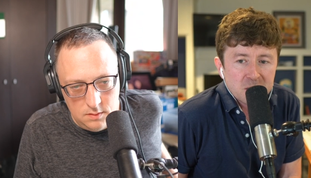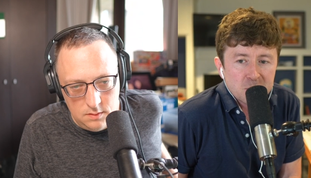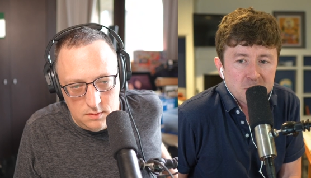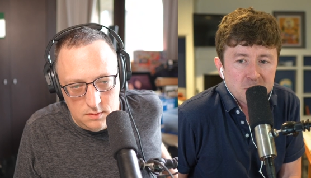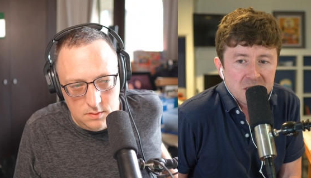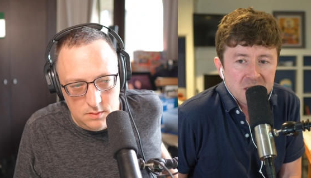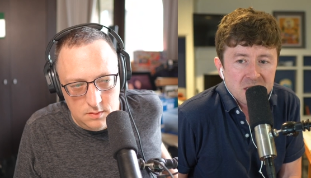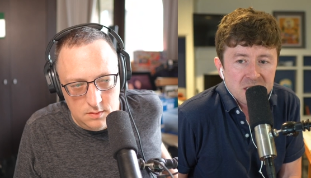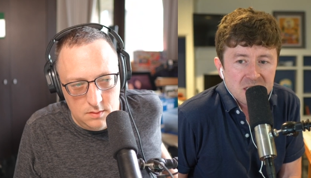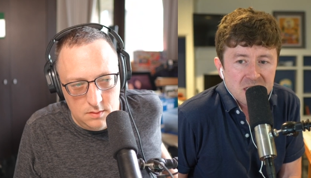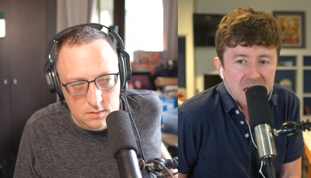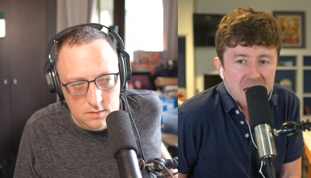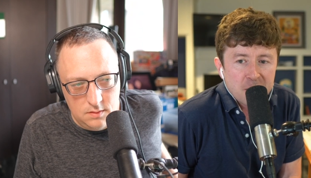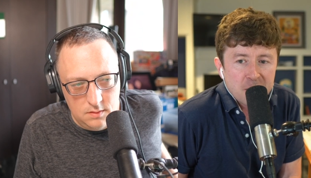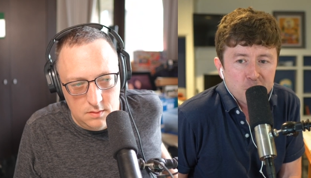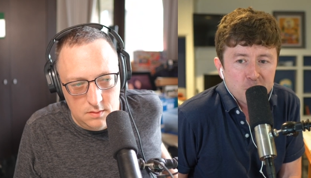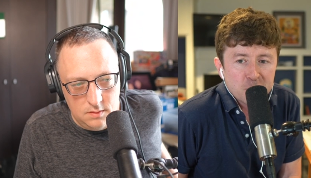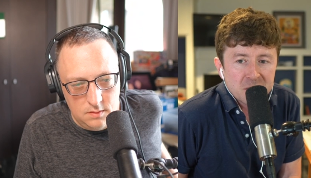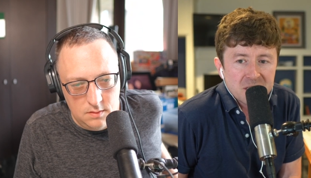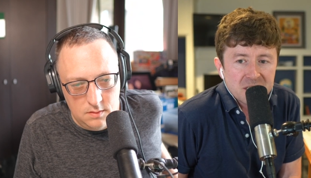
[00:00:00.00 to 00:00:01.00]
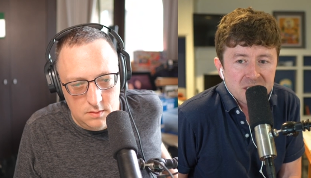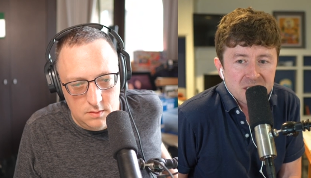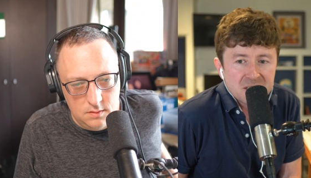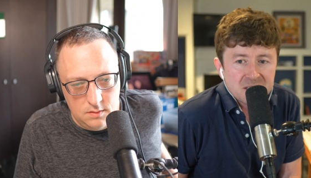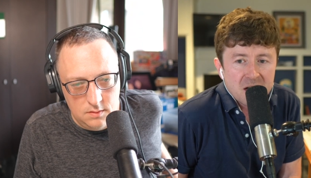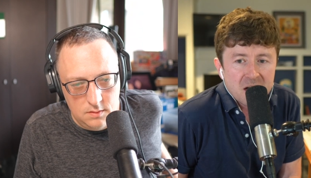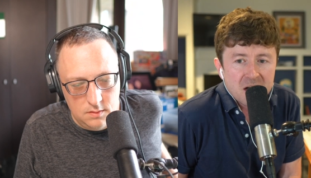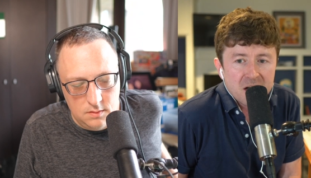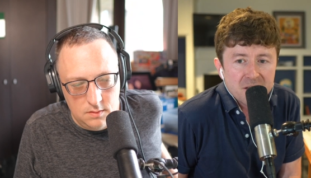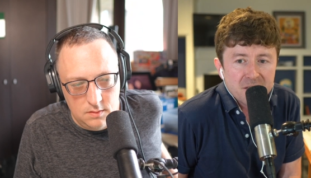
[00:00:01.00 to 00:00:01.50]
Speaker 1: because everybody's
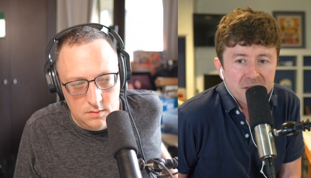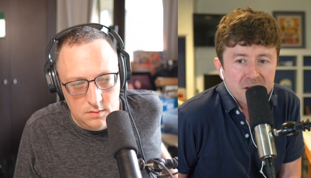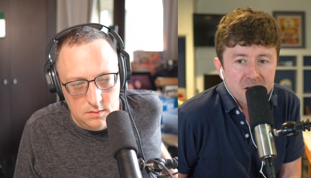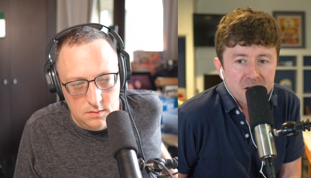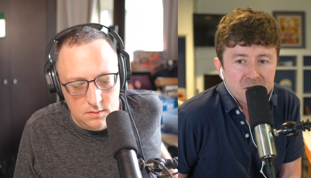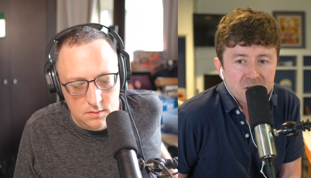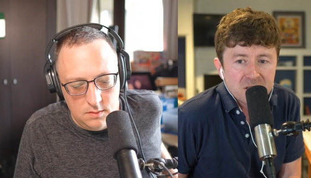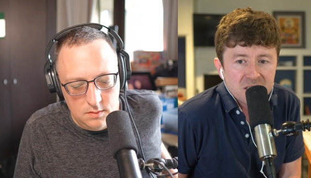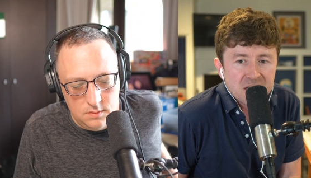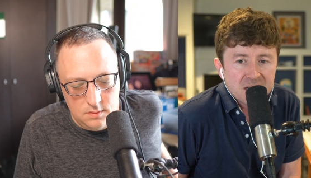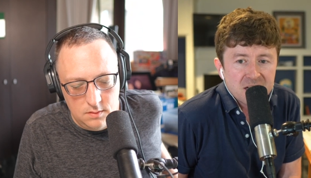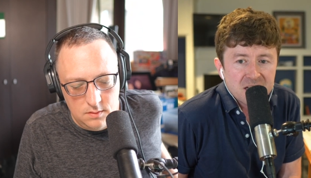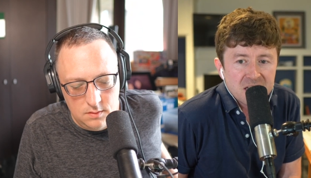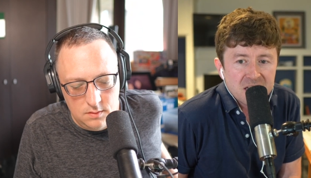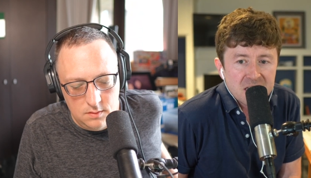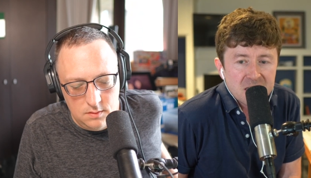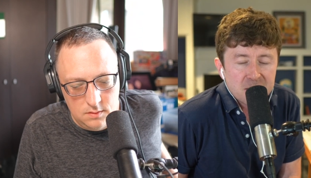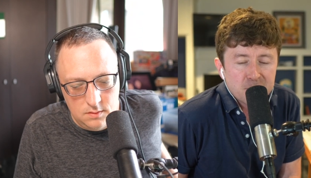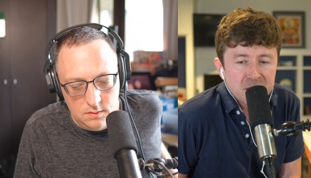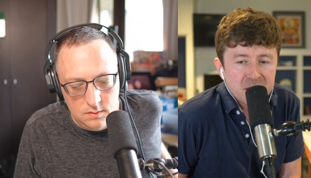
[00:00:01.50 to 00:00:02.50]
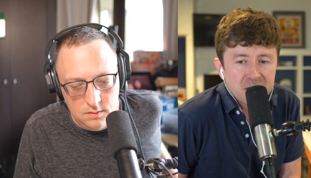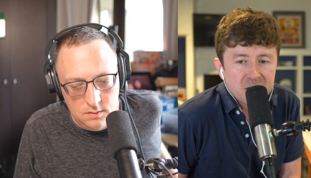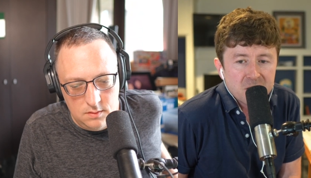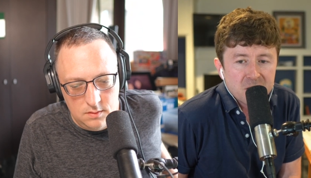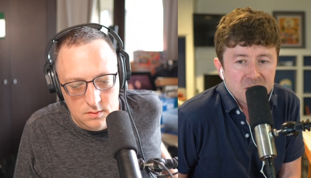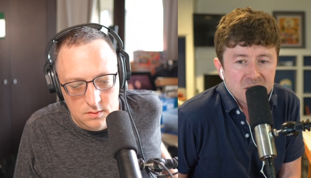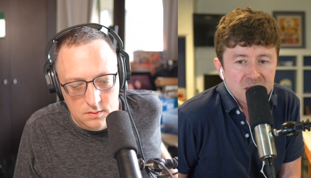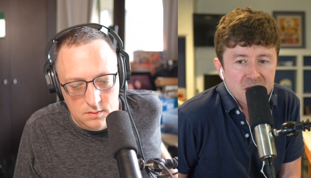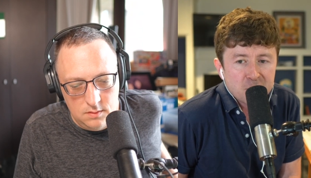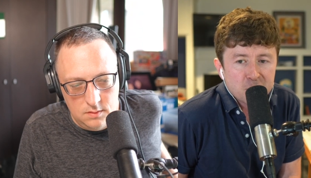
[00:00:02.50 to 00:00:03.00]
on there sending
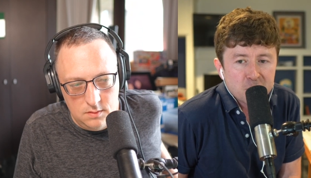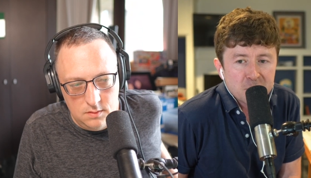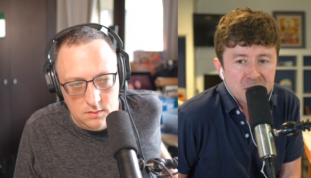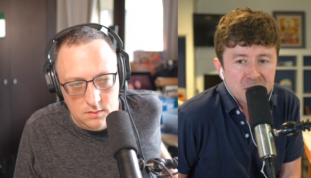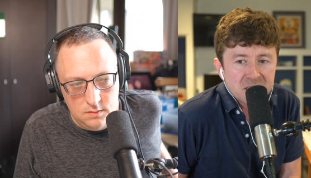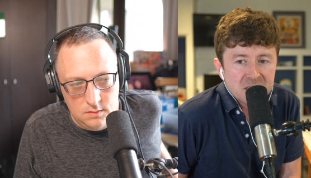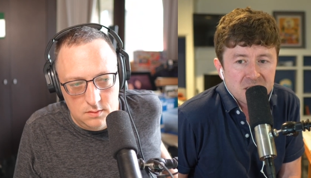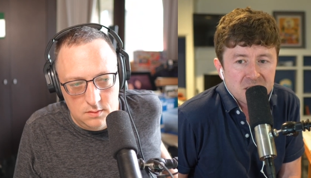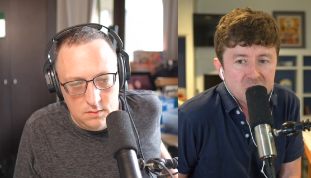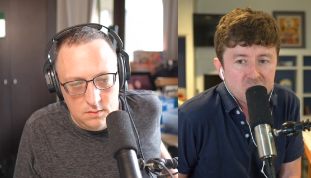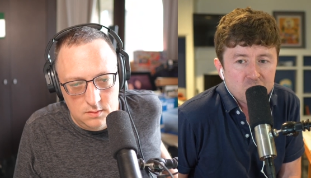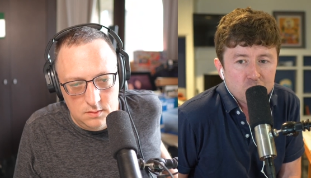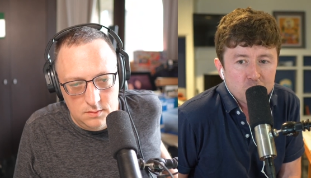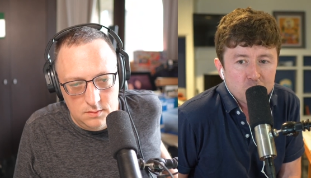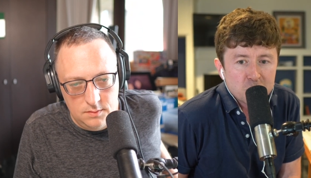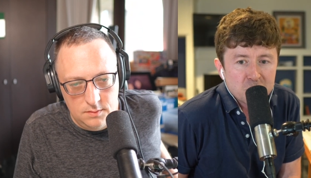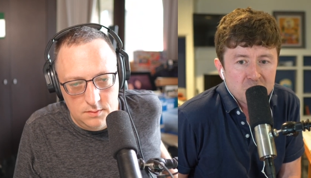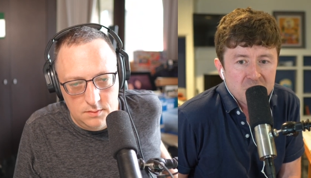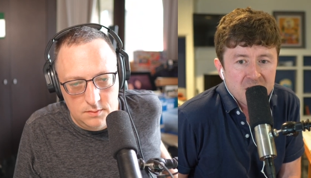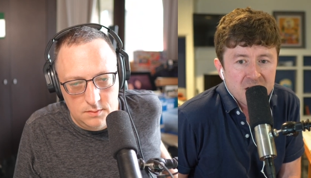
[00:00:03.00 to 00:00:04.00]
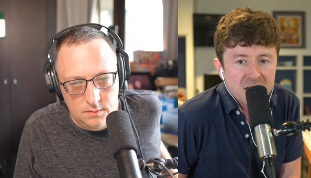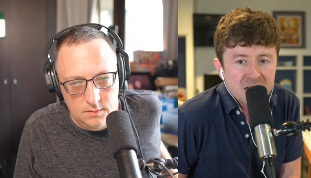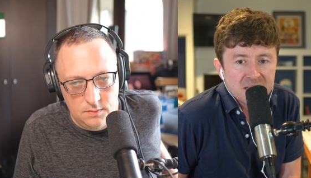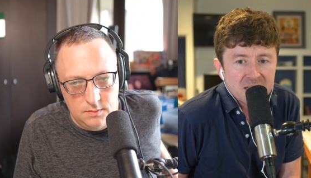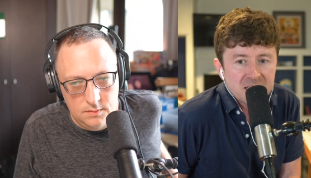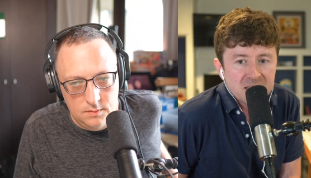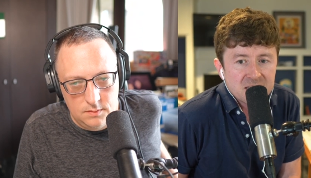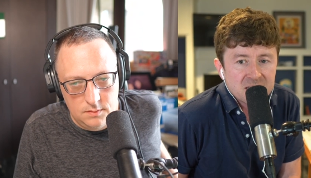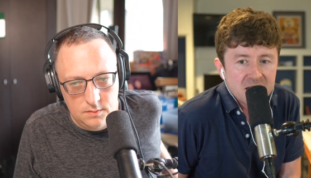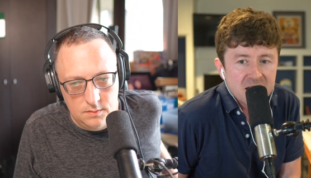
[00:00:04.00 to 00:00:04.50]
emails, everybody's in group
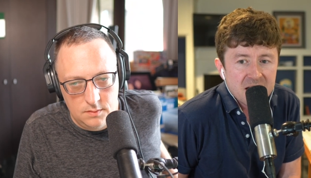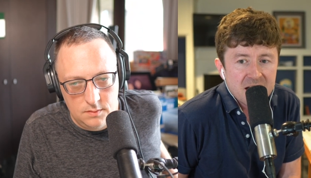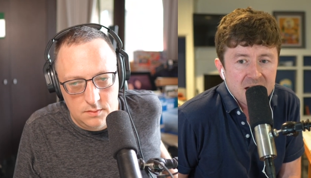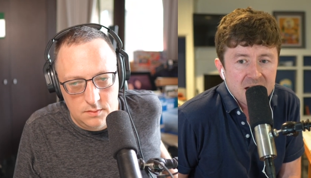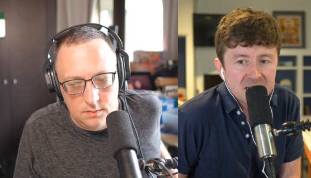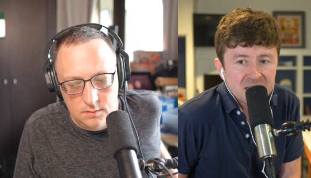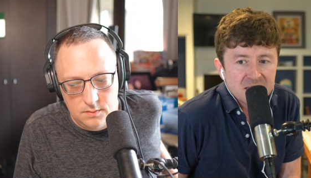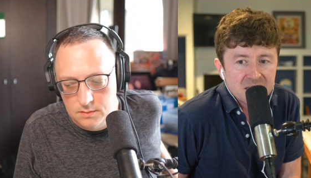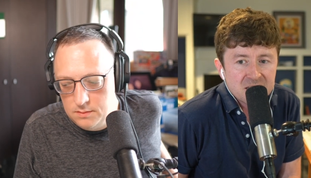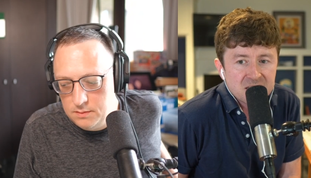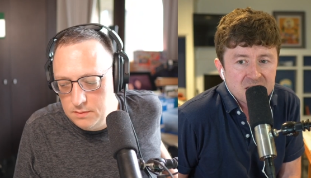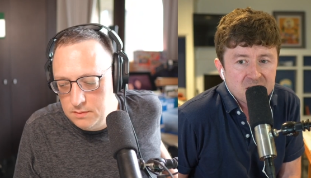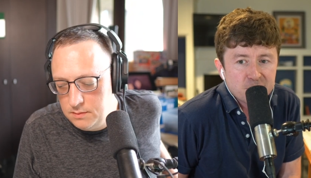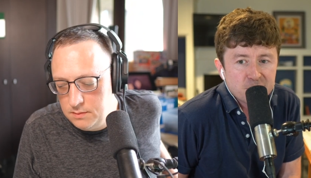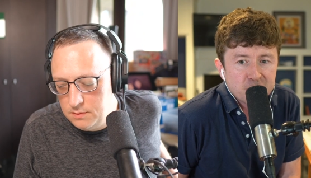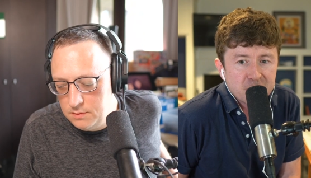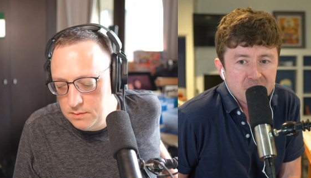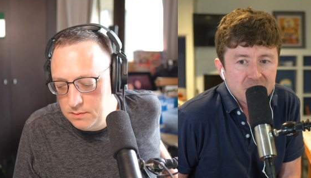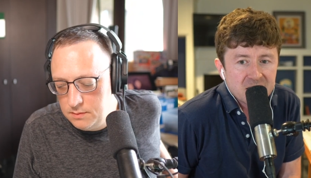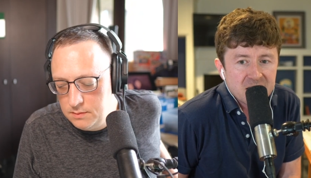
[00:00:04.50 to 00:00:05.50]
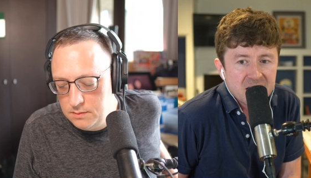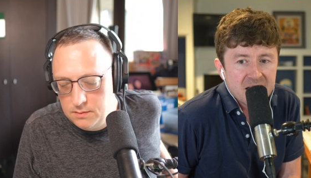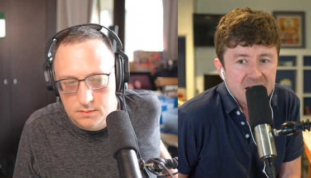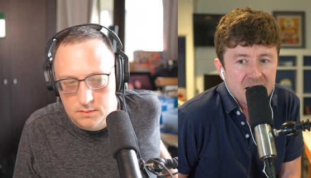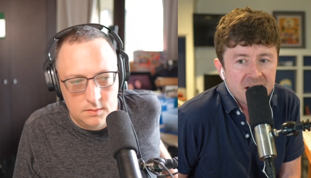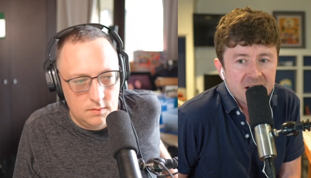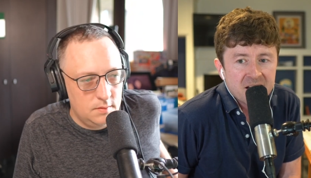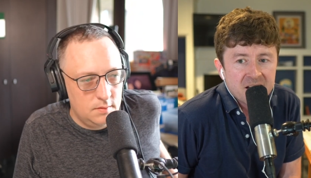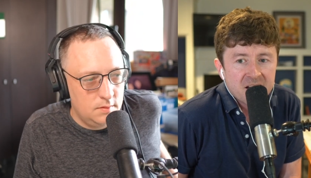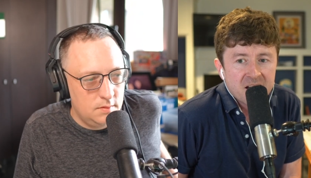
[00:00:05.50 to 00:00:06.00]
chats, Slacks, and stuff like
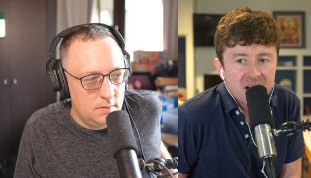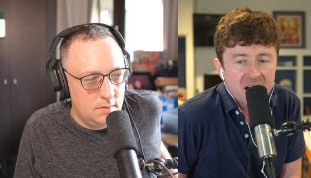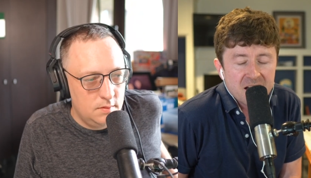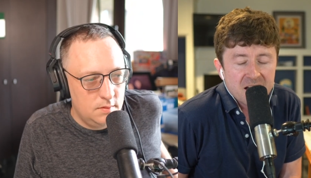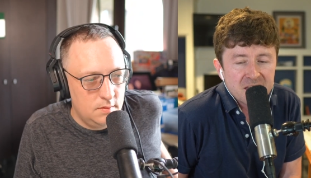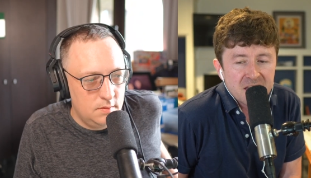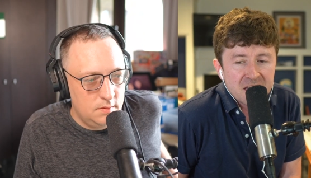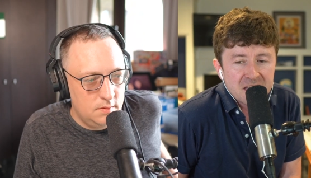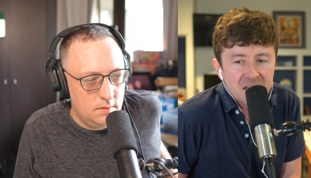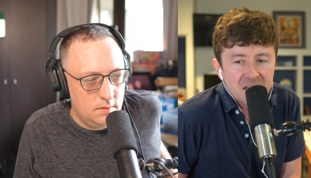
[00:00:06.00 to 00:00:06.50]
that. I think the